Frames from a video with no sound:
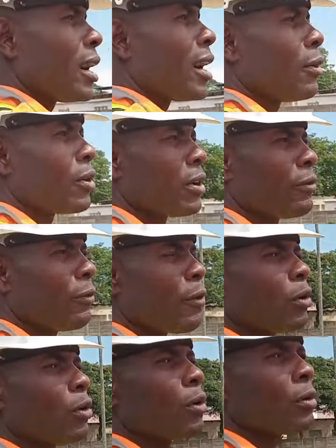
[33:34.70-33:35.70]
We
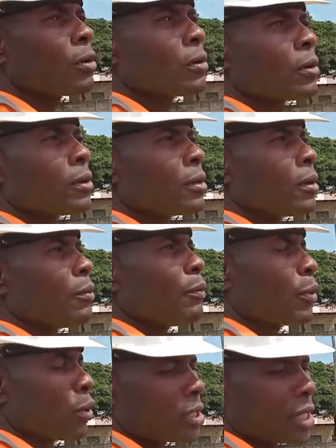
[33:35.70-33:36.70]
follow
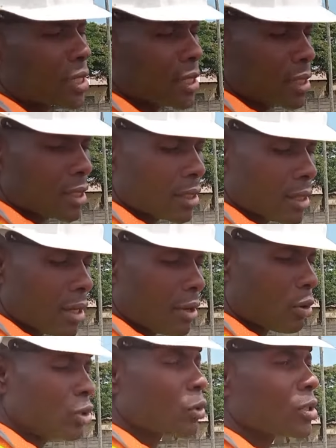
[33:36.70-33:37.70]
processes.
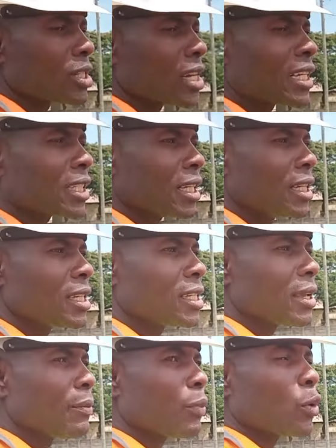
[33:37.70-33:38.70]
Road construction is a
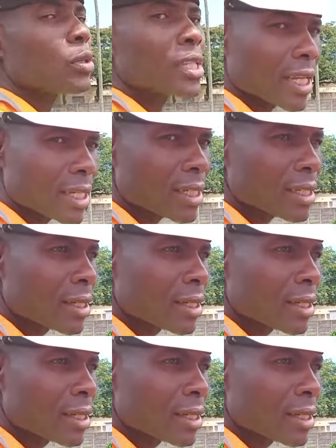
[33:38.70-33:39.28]
process.